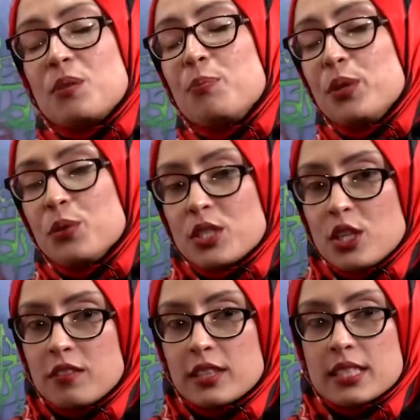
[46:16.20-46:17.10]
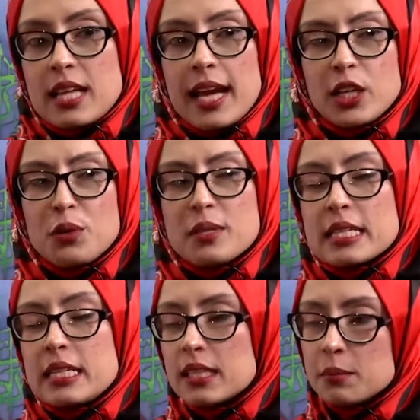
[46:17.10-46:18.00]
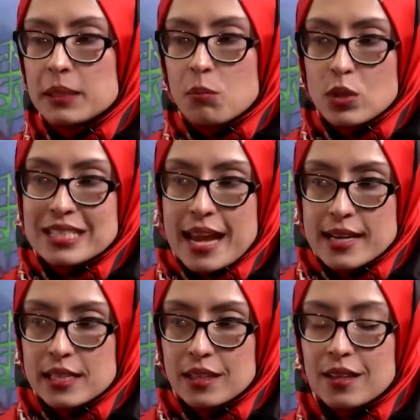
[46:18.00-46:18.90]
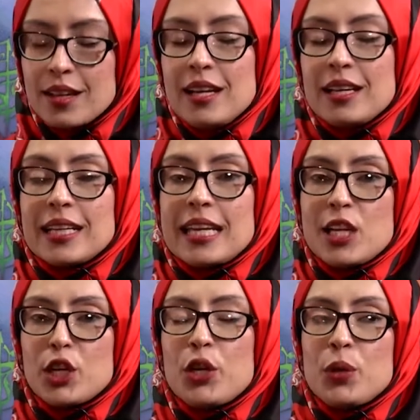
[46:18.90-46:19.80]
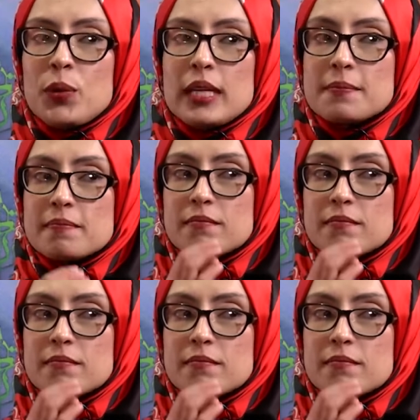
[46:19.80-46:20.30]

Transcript: the beauty of it is IQ is a little bit more static. EQ,